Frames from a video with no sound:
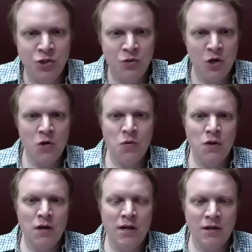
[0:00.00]
you
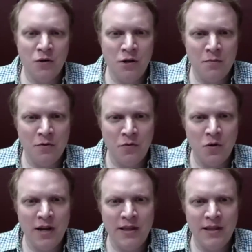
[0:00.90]
know Cody
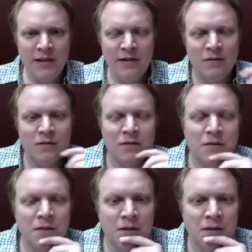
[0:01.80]
beforehand then, or?